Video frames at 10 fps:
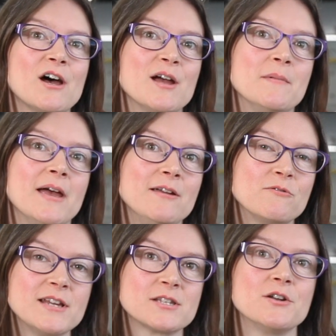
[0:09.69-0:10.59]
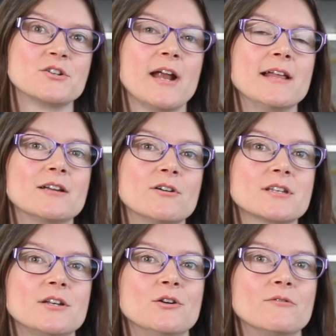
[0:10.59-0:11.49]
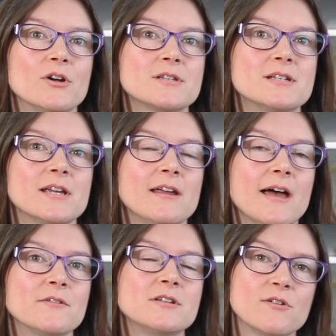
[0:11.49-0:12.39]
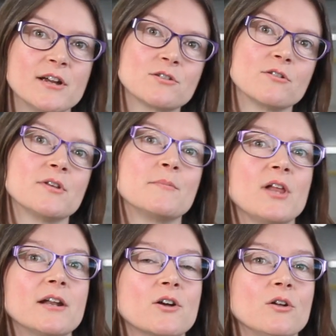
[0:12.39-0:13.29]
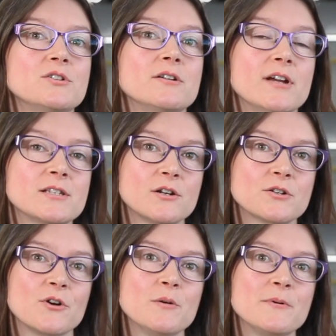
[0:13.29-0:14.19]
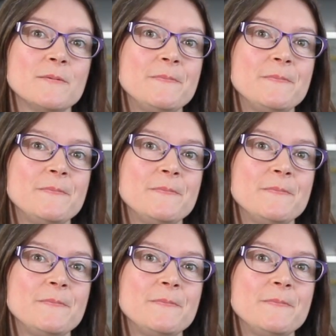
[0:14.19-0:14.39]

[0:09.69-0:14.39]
I'm a researcher at Anglia Ruskin University and the director of the Applied Ecology Research Group.